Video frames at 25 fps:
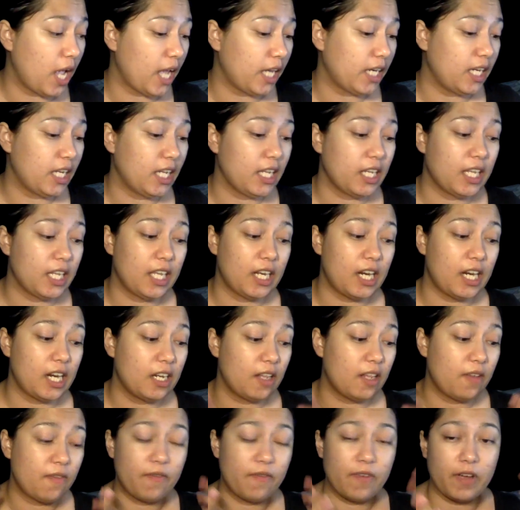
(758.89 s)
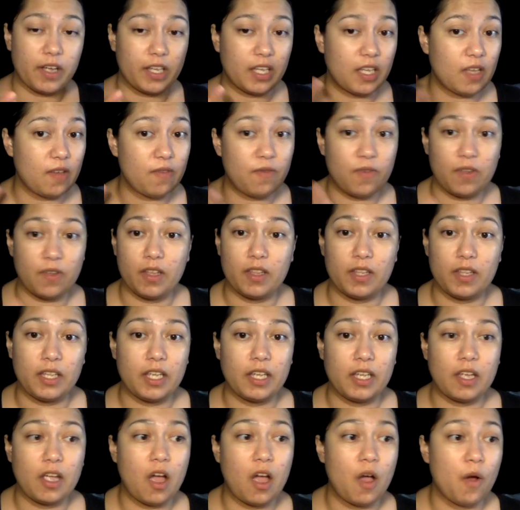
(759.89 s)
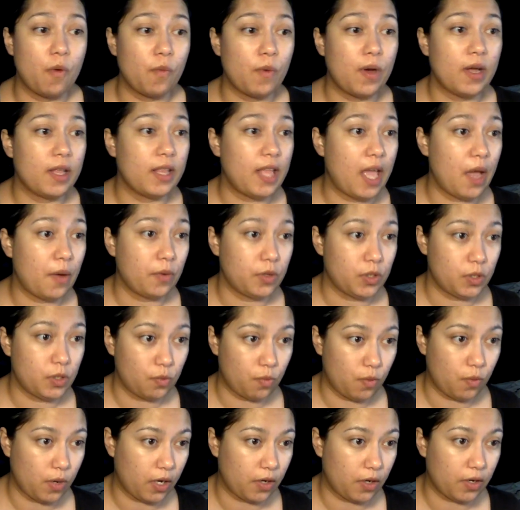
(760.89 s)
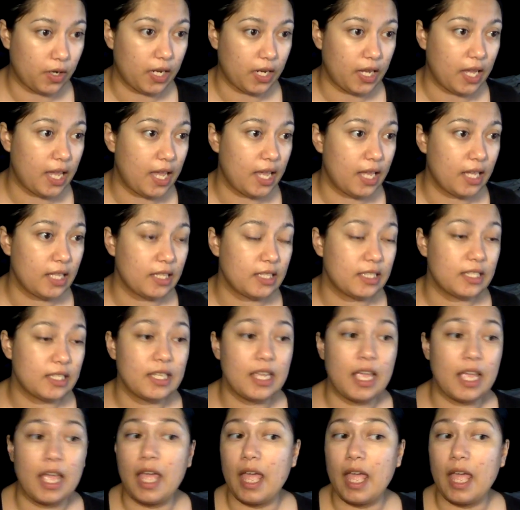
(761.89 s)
I didn't get any funky feeling while I was wearing it.